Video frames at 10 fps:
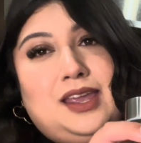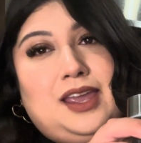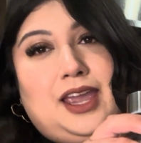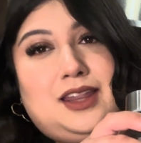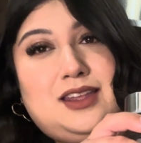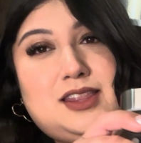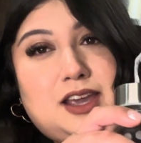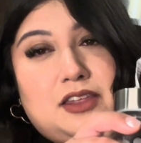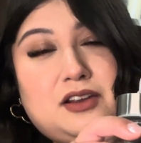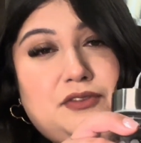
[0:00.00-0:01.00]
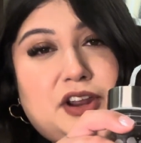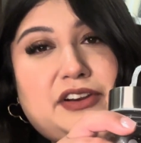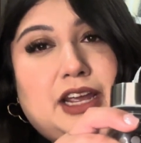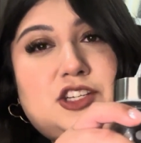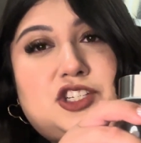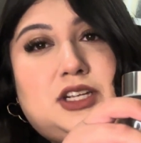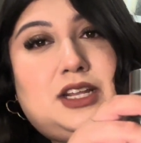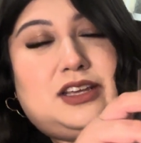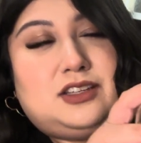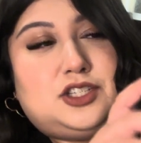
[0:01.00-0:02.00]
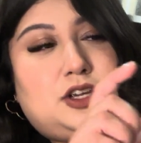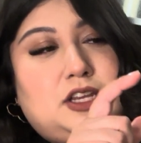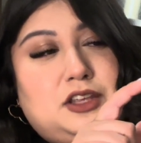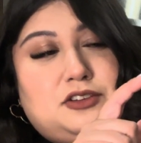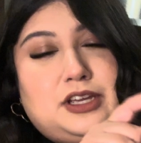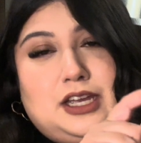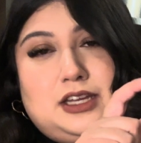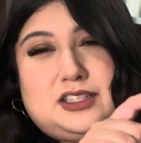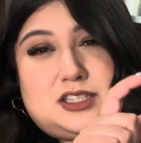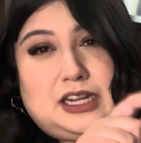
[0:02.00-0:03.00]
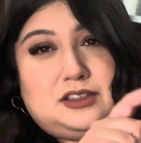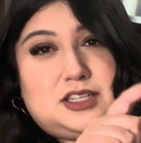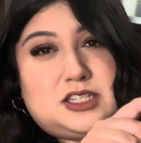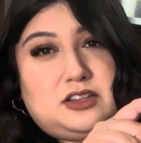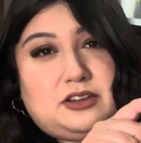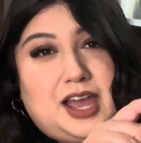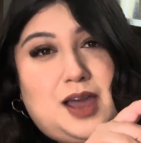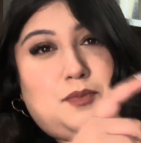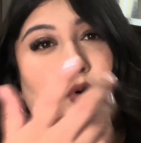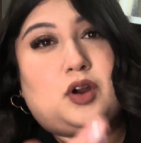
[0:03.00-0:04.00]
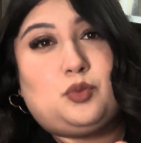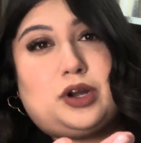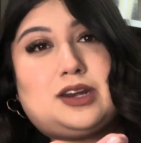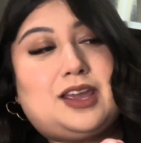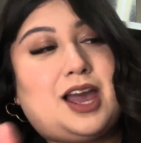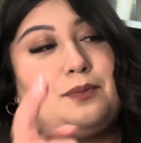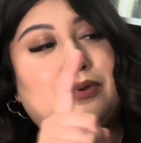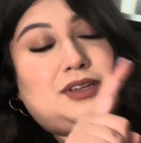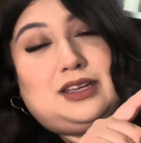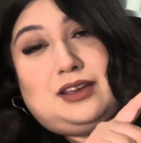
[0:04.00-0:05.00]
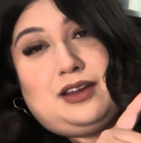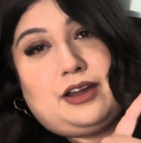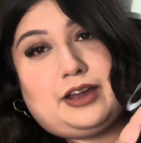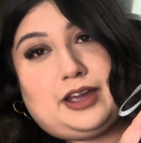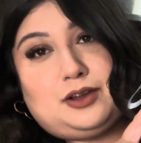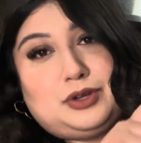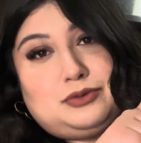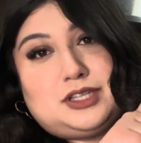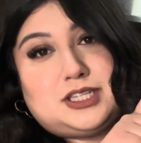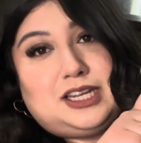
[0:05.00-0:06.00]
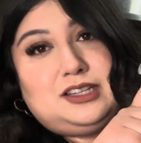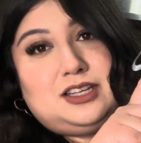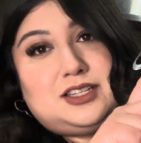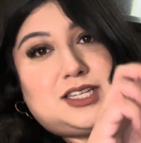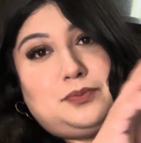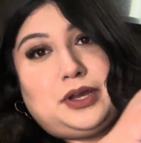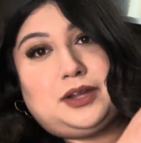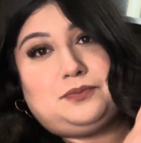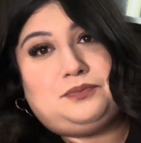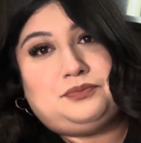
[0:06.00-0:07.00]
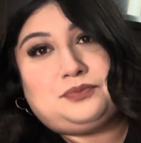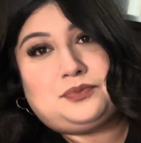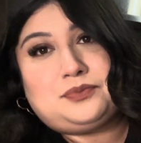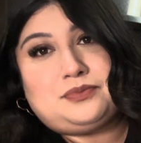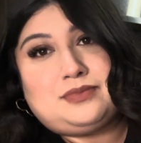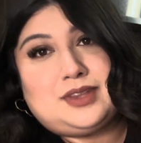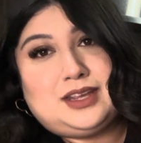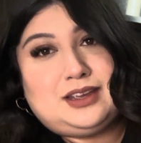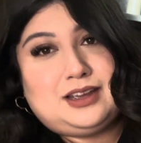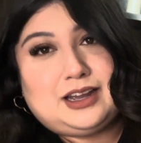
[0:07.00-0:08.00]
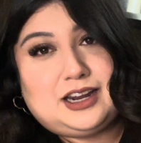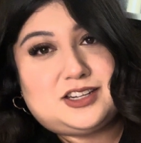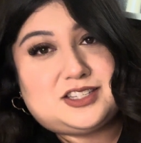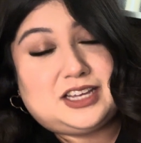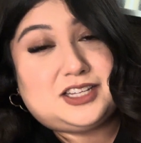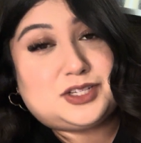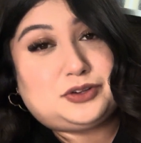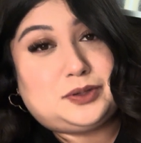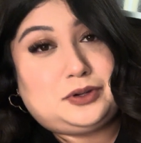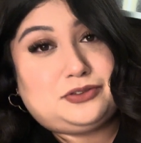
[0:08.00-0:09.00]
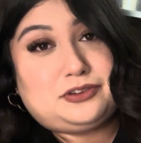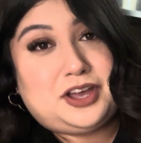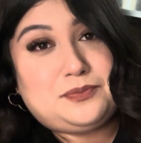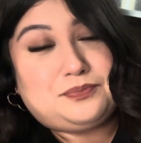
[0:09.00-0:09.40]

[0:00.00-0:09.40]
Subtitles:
And then the other variation is you can either get a stainless steel cap or a wooden cap. I went with stainless, but I just think it's a really beautiful cup.